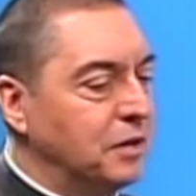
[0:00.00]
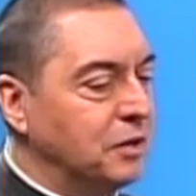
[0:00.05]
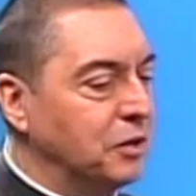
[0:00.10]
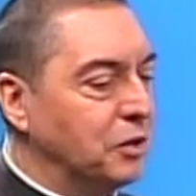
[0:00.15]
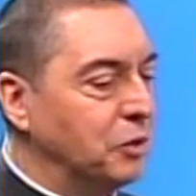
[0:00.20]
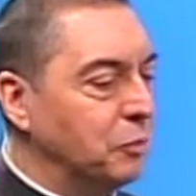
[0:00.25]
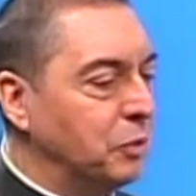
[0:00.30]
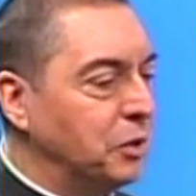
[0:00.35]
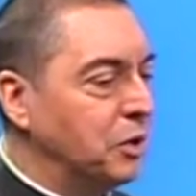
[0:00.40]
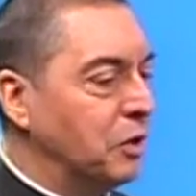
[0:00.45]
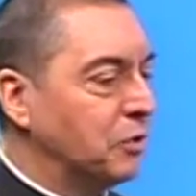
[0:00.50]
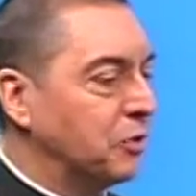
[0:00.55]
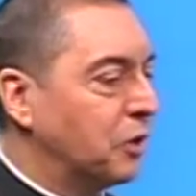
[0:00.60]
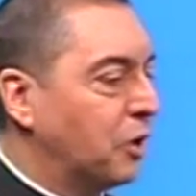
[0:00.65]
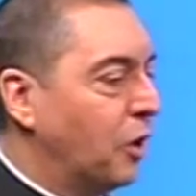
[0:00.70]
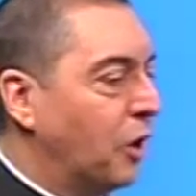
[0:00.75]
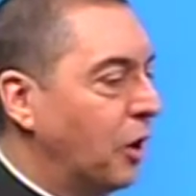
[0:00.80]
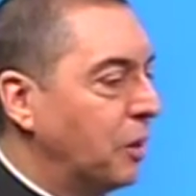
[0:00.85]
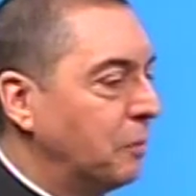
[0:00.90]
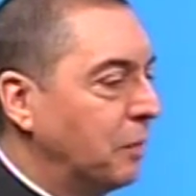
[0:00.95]
You know, we know the
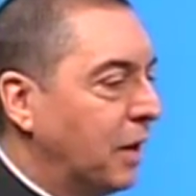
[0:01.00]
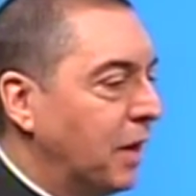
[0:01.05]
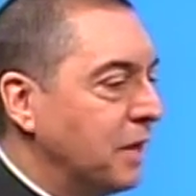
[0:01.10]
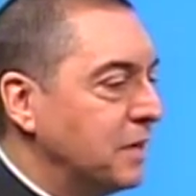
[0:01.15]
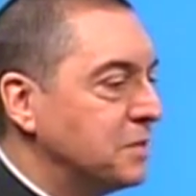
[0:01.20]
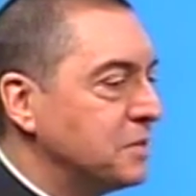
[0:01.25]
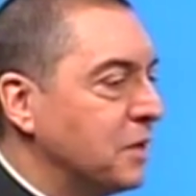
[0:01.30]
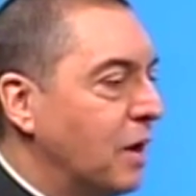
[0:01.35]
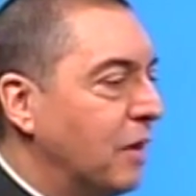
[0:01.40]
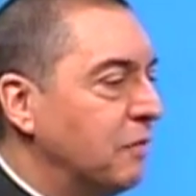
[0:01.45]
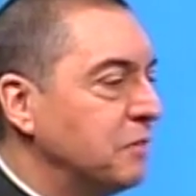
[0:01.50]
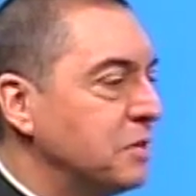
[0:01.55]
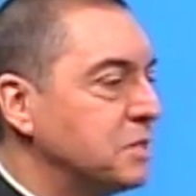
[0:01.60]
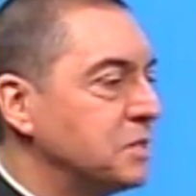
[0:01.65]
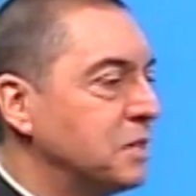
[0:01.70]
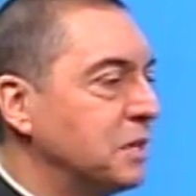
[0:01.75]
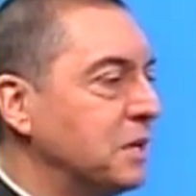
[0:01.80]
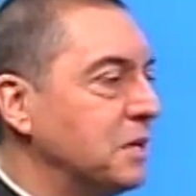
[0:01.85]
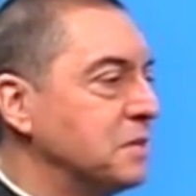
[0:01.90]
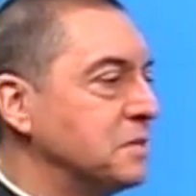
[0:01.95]
Carmelites
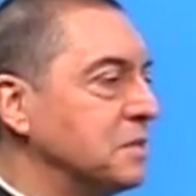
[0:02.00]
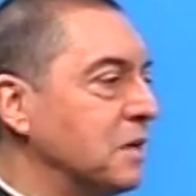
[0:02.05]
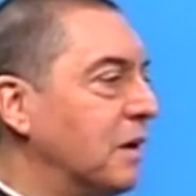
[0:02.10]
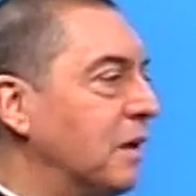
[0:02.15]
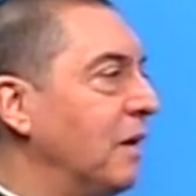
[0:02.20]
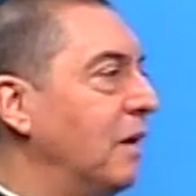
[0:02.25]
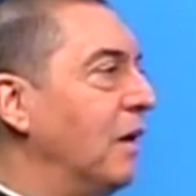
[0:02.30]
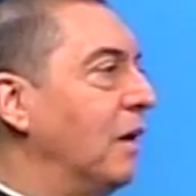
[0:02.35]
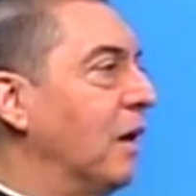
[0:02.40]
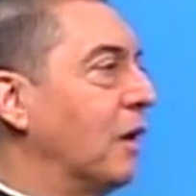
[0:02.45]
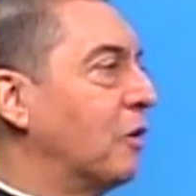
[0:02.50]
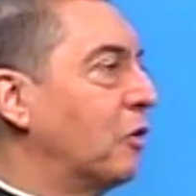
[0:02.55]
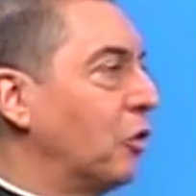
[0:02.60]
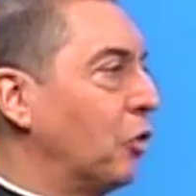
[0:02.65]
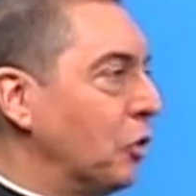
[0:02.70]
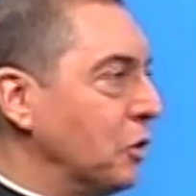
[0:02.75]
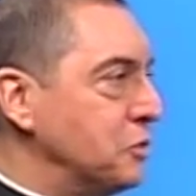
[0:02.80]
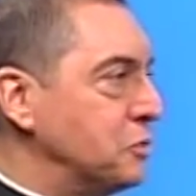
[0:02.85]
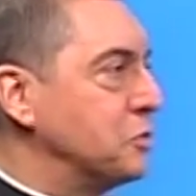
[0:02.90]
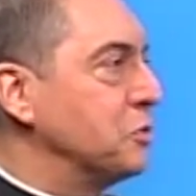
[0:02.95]
obviously is a, a
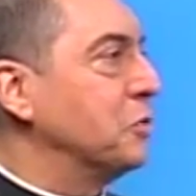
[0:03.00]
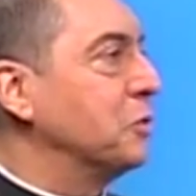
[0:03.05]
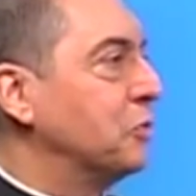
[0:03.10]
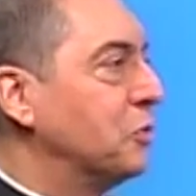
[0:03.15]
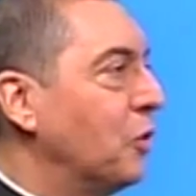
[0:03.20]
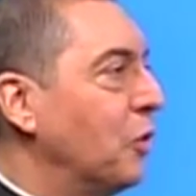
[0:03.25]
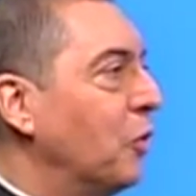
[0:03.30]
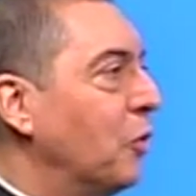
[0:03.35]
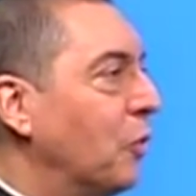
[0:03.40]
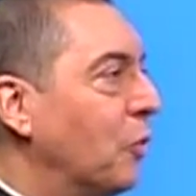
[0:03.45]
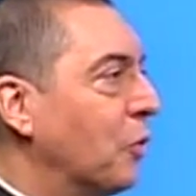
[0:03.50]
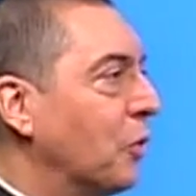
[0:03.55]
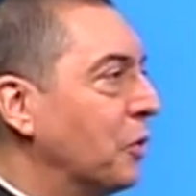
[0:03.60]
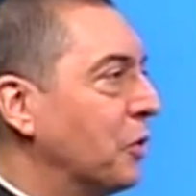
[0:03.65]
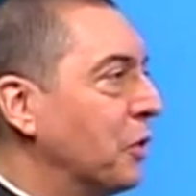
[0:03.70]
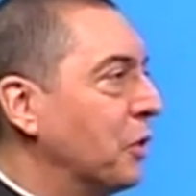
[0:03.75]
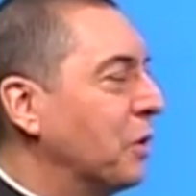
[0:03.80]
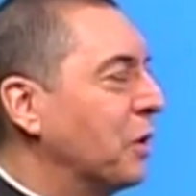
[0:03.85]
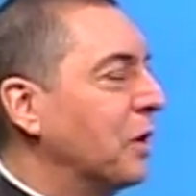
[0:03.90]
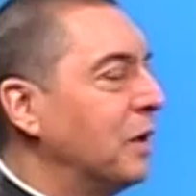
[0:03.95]
cloistered
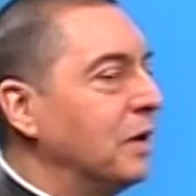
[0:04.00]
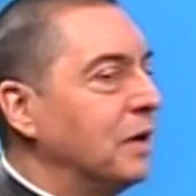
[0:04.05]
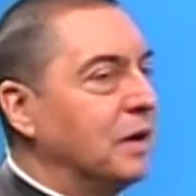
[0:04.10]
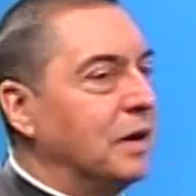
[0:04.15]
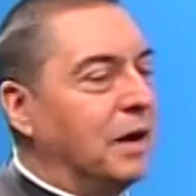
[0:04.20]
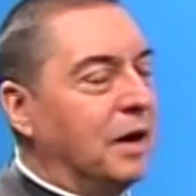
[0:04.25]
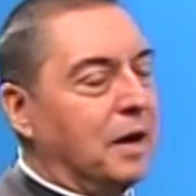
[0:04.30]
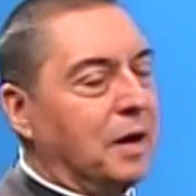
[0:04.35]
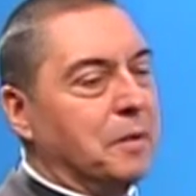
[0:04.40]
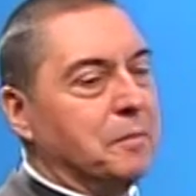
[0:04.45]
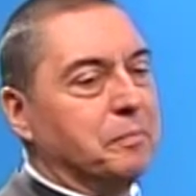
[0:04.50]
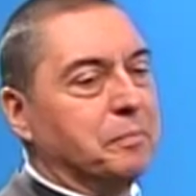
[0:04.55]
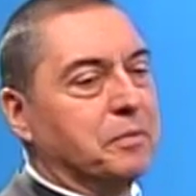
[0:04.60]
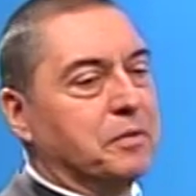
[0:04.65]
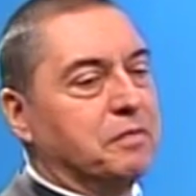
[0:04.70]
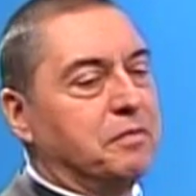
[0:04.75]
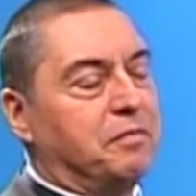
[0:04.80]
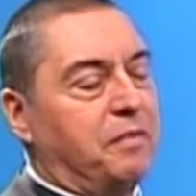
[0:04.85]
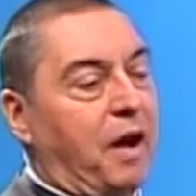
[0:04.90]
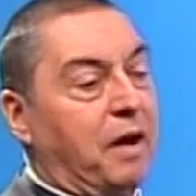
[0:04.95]
order um,
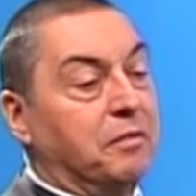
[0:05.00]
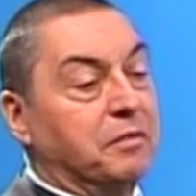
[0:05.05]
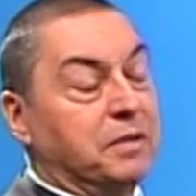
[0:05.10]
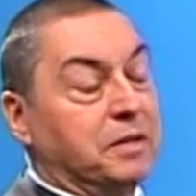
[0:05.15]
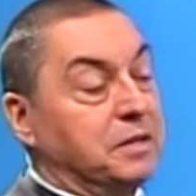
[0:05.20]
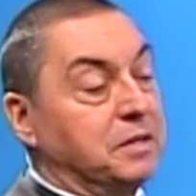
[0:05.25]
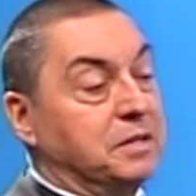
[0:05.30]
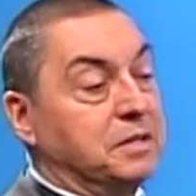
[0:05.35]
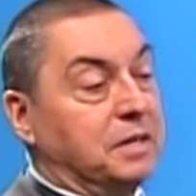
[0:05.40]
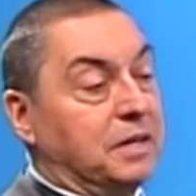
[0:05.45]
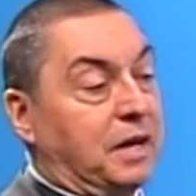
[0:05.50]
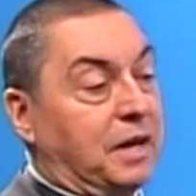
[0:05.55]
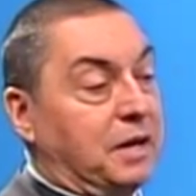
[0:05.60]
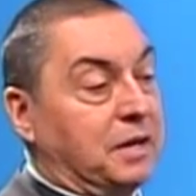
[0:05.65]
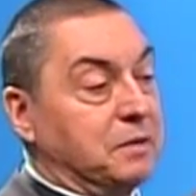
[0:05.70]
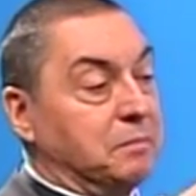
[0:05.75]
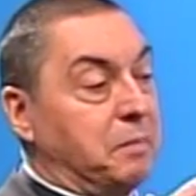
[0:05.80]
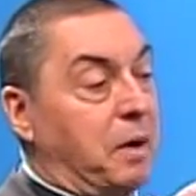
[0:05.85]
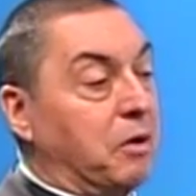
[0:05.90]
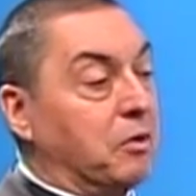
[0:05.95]
founded
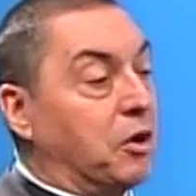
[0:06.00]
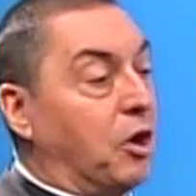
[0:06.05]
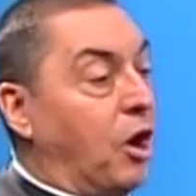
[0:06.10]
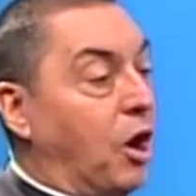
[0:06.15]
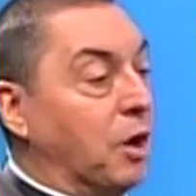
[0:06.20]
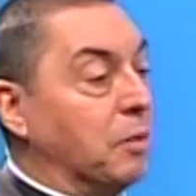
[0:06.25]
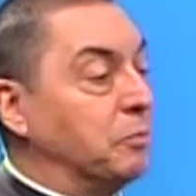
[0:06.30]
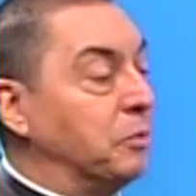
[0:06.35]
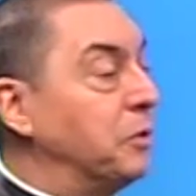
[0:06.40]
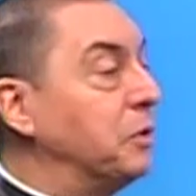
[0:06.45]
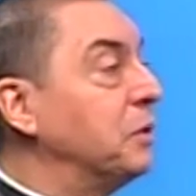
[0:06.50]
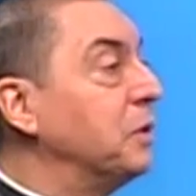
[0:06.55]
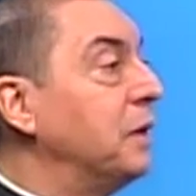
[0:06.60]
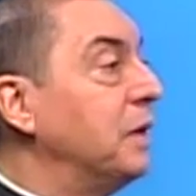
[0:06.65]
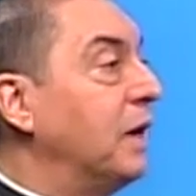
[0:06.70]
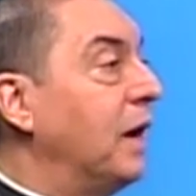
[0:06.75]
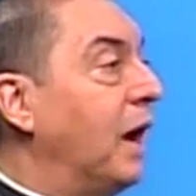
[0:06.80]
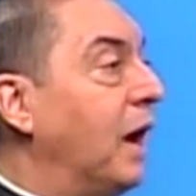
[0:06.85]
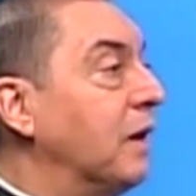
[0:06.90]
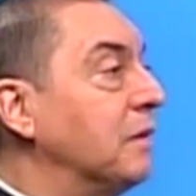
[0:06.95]
on Mount Carmel
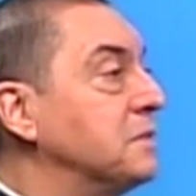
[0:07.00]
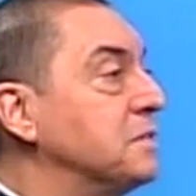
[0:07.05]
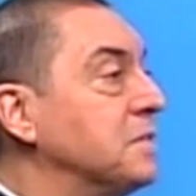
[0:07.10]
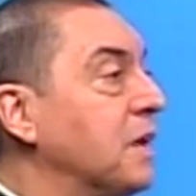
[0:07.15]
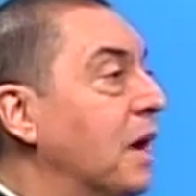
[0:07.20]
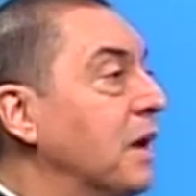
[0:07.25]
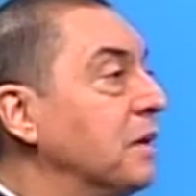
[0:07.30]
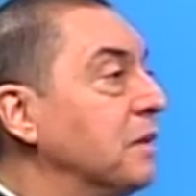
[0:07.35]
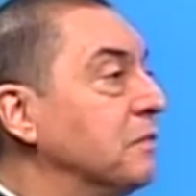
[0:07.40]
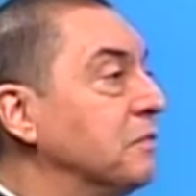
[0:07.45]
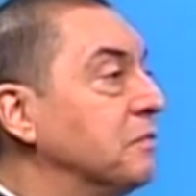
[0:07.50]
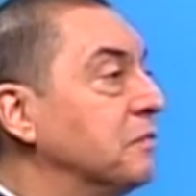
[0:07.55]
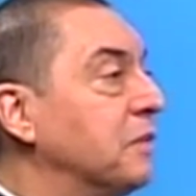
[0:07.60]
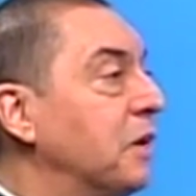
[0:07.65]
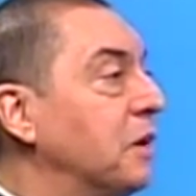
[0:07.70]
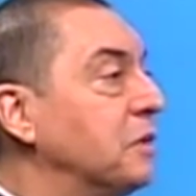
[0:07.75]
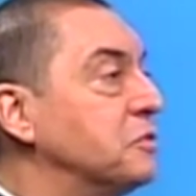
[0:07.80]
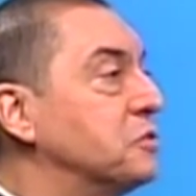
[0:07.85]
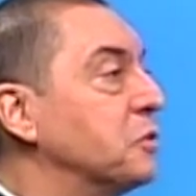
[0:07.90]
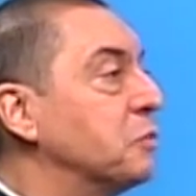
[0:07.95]
outside of
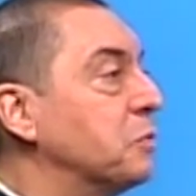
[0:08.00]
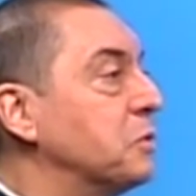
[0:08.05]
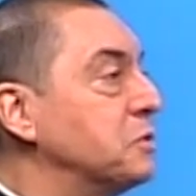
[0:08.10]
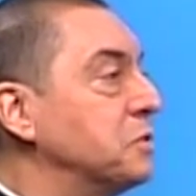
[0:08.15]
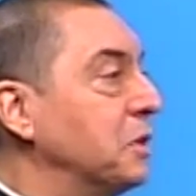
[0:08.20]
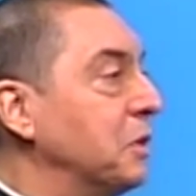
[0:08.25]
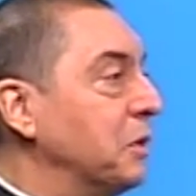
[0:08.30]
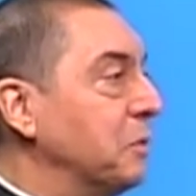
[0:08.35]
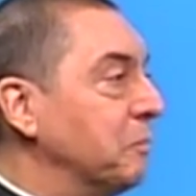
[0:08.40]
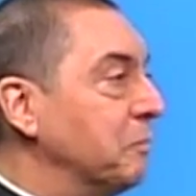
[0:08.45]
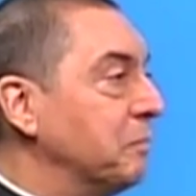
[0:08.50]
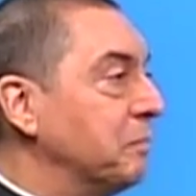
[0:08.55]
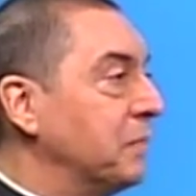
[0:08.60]
uh, Jerusalem.